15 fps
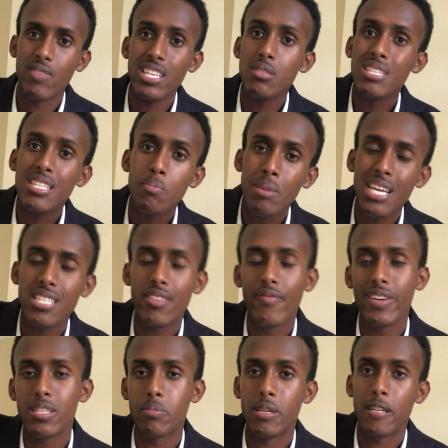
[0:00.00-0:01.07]
That's his biggest
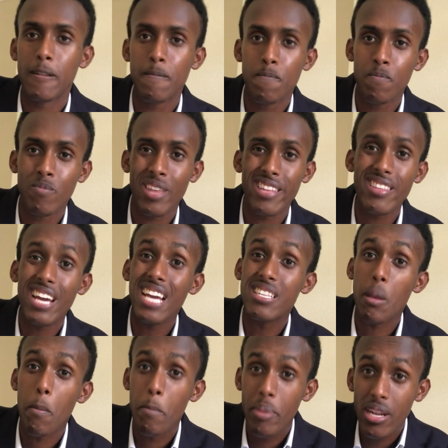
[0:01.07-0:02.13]
investment. And the guy's
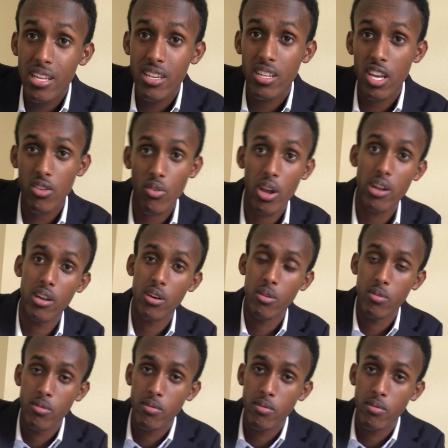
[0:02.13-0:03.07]
a billionaire right now.